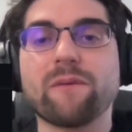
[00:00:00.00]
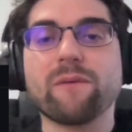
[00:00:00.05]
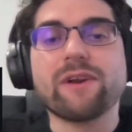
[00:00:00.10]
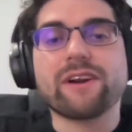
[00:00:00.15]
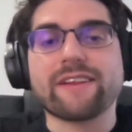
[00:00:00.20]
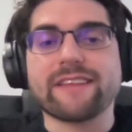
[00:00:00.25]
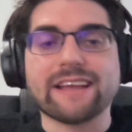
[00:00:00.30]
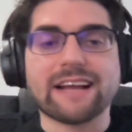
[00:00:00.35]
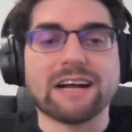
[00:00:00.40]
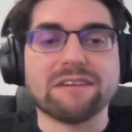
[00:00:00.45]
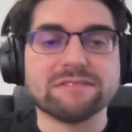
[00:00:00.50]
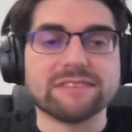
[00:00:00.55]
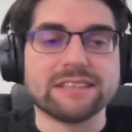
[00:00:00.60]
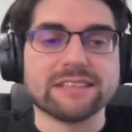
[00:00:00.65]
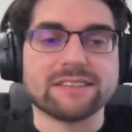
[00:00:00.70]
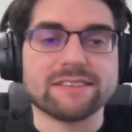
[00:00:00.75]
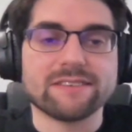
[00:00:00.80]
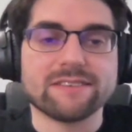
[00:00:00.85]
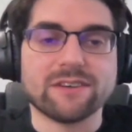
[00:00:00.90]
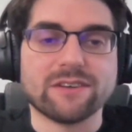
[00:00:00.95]
we already have
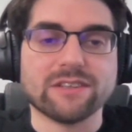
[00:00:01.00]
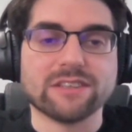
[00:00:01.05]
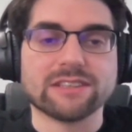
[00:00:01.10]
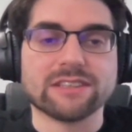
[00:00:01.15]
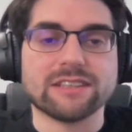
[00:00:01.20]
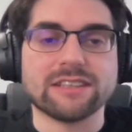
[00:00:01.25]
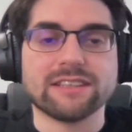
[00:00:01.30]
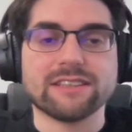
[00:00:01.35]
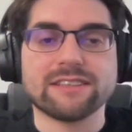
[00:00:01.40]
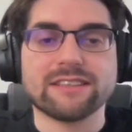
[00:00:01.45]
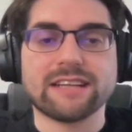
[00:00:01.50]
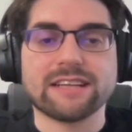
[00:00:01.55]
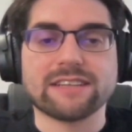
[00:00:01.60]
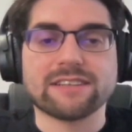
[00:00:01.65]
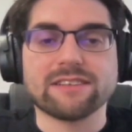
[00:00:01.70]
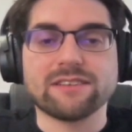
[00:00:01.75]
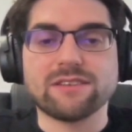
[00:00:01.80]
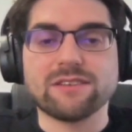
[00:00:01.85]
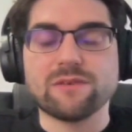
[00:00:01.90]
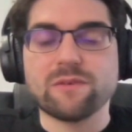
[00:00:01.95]
that, honestly. Like
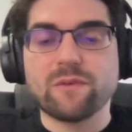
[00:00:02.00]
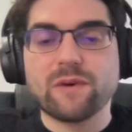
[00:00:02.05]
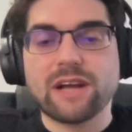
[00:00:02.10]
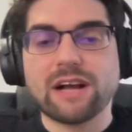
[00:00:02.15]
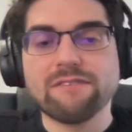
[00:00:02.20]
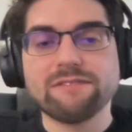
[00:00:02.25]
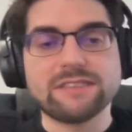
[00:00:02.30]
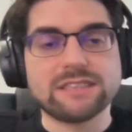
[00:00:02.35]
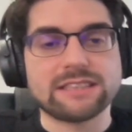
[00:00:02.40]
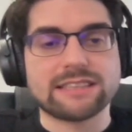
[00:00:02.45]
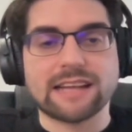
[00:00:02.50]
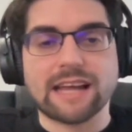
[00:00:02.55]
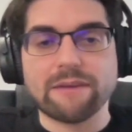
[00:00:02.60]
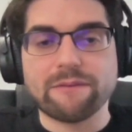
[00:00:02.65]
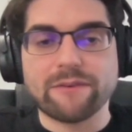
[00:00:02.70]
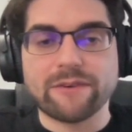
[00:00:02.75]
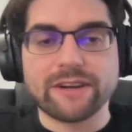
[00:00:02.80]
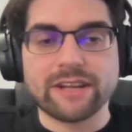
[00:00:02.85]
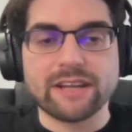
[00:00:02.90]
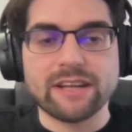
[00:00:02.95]
we have this
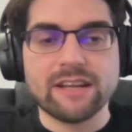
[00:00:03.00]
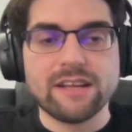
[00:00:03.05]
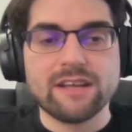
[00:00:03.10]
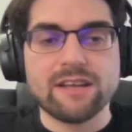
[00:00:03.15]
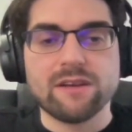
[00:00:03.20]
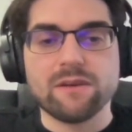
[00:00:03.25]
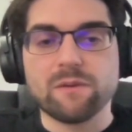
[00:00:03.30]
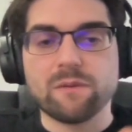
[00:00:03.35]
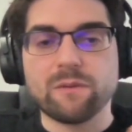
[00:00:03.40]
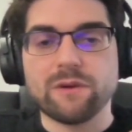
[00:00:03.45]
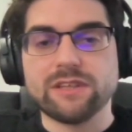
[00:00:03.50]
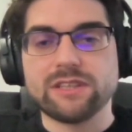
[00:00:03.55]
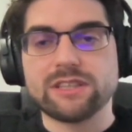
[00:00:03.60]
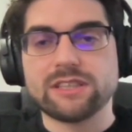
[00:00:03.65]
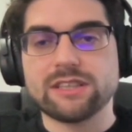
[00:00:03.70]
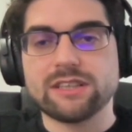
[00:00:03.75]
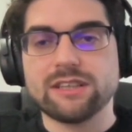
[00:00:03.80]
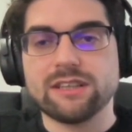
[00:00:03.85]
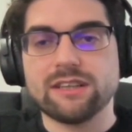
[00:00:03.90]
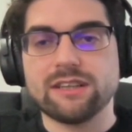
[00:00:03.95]
library,
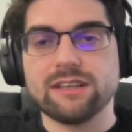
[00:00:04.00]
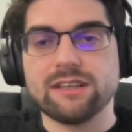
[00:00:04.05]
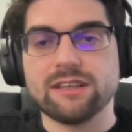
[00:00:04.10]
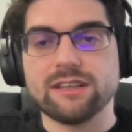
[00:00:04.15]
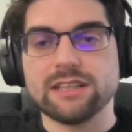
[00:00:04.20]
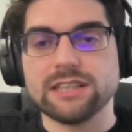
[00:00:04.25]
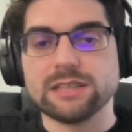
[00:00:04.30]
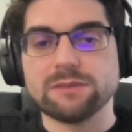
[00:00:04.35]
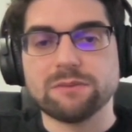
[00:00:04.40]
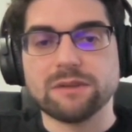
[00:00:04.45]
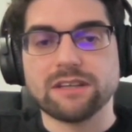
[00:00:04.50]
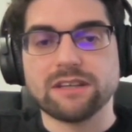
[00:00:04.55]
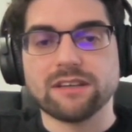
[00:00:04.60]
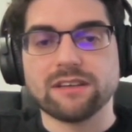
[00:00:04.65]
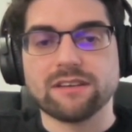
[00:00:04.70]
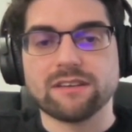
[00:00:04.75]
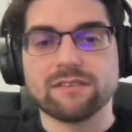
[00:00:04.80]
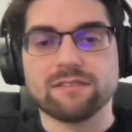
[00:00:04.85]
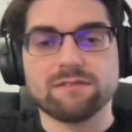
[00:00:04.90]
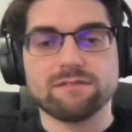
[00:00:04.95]
which it's
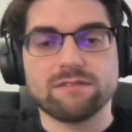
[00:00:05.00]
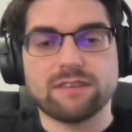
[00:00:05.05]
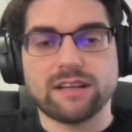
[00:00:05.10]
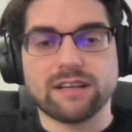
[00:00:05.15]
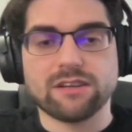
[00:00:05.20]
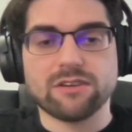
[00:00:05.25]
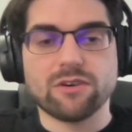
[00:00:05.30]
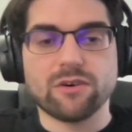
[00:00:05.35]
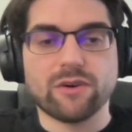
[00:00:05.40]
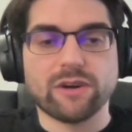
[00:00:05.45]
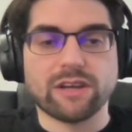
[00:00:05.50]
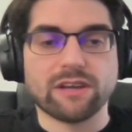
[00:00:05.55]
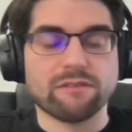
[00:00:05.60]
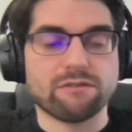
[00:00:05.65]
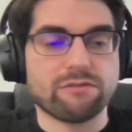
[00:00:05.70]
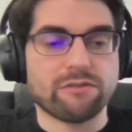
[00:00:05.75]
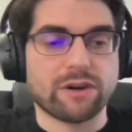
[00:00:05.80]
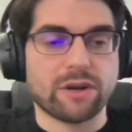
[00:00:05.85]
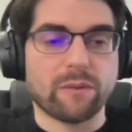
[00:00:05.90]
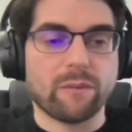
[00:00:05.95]
been like going
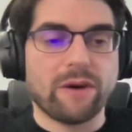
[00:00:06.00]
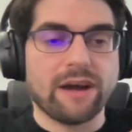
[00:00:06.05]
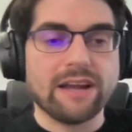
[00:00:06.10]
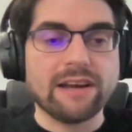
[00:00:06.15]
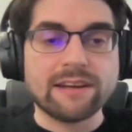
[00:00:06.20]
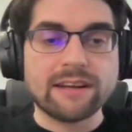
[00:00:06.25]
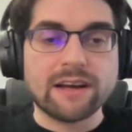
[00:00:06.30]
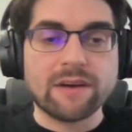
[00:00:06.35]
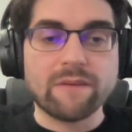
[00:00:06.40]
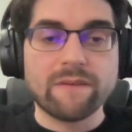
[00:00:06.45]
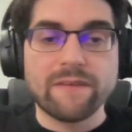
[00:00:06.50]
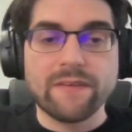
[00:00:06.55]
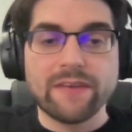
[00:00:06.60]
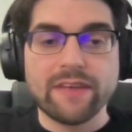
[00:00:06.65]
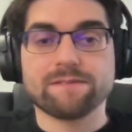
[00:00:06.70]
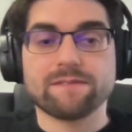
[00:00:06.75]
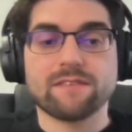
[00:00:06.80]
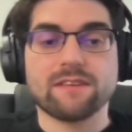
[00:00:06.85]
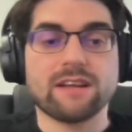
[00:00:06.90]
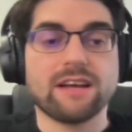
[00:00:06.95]
for a while now.
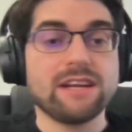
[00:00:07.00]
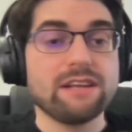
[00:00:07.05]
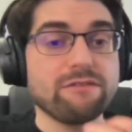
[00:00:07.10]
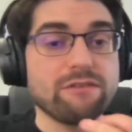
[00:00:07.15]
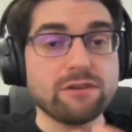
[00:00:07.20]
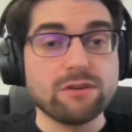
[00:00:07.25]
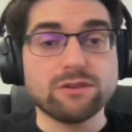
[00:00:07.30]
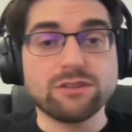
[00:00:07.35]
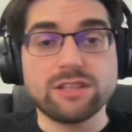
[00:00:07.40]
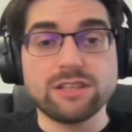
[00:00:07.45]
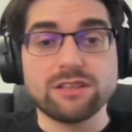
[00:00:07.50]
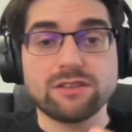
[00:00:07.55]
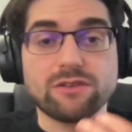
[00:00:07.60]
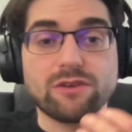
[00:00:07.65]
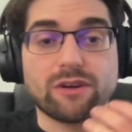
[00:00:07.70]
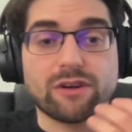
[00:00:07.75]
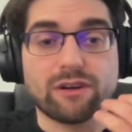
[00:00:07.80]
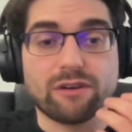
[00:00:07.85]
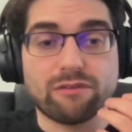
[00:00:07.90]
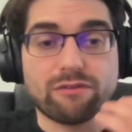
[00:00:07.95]
And if you use it,
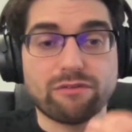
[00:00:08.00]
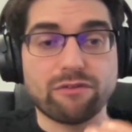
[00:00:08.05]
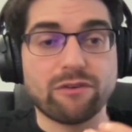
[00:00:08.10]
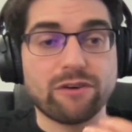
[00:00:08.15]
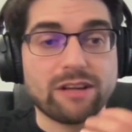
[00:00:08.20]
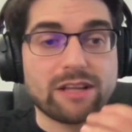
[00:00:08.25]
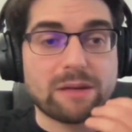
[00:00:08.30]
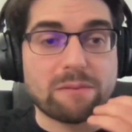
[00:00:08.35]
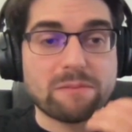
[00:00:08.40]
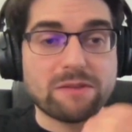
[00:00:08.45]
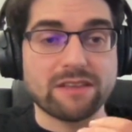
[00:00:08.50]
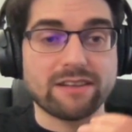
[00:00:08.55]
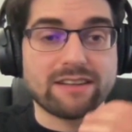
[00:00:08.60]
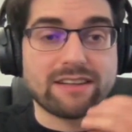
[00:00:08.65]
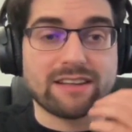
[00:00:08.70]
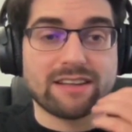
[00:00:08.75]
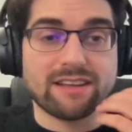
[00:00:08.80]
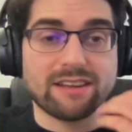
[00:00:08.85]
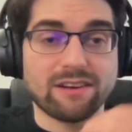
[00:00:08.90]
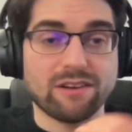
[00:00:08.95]
you're gonna fall
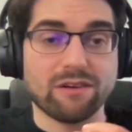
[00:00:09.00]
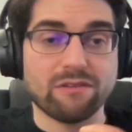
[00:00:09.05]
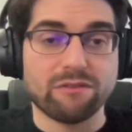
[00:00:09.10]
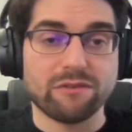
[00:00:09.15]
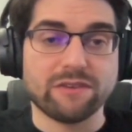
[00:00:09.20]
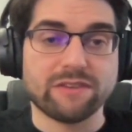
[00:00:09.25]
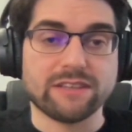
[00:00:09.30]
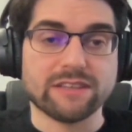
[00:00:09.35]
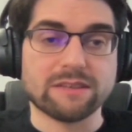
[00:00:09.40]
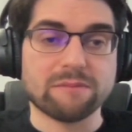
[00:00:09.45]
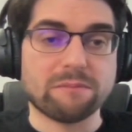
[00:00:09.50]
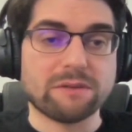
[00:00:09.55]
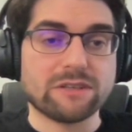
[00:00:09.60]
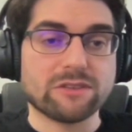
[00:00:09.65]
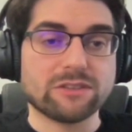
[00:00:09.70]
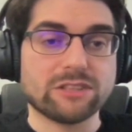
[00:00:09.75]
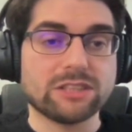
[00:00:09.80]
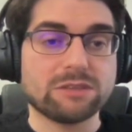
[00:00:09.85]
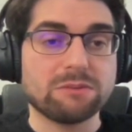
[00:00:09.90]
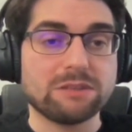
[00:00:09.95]
immediately in love with it
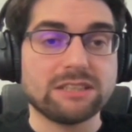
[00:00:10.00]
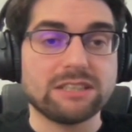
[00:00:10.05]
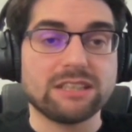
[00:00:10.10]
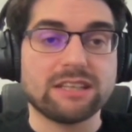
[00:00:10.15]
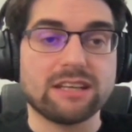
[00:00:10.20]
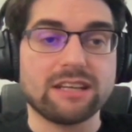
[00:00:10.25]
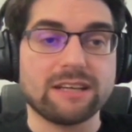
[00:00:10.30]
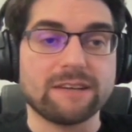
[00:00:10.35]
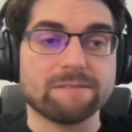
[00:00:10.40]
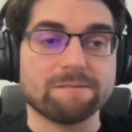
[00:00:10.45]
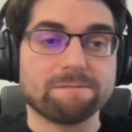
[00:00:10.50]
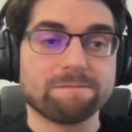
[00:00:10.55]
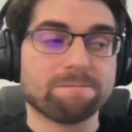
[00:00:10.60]
because it's basically,